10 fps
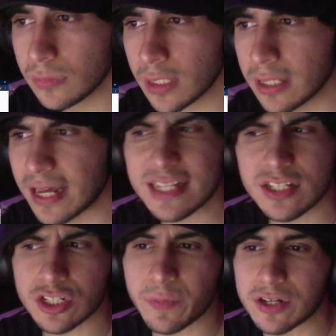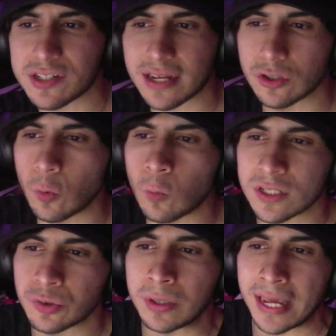That is just because I don't
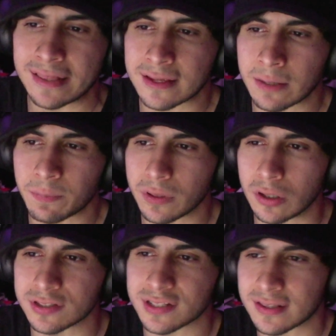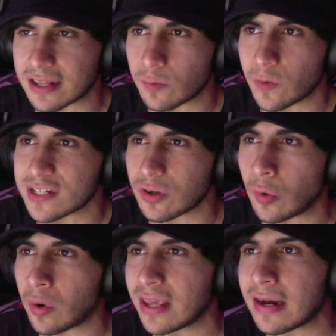want to gatekeep content that was
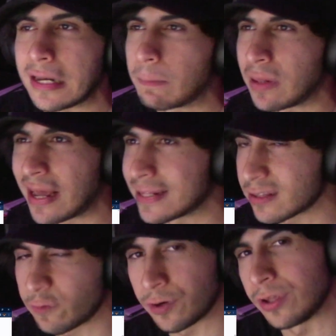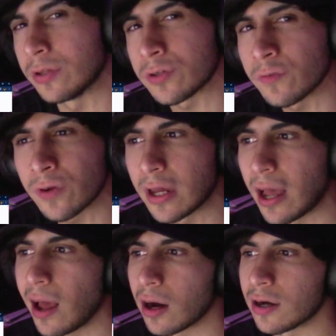originally planned for YouTube
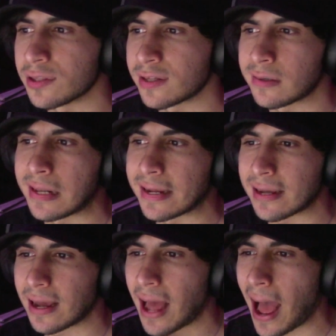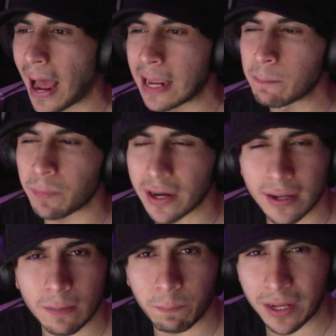under like a high
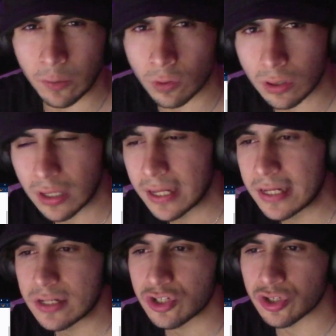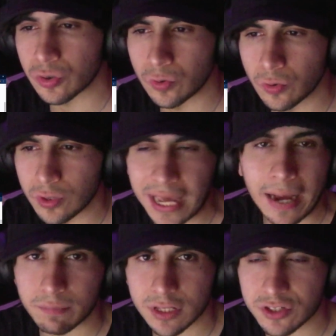pay paywall. So
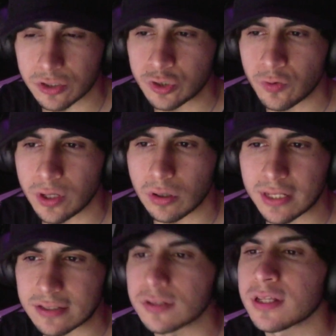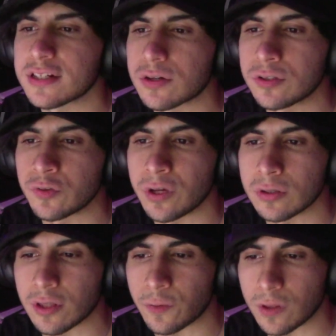yeah, it's going to be all that content is going to be
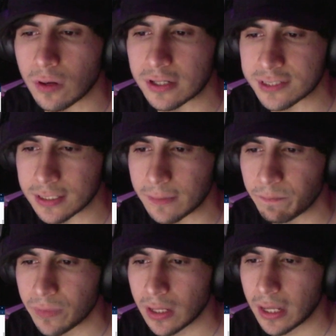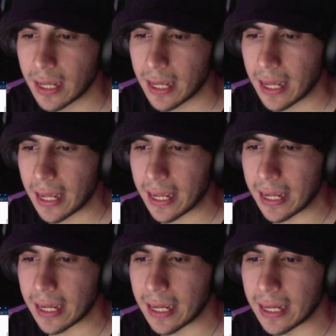on the $3 tier.
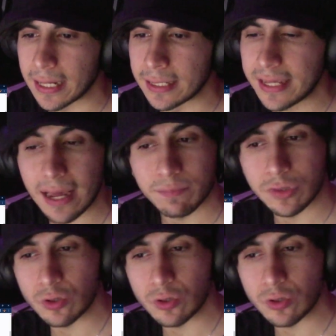And yeah, those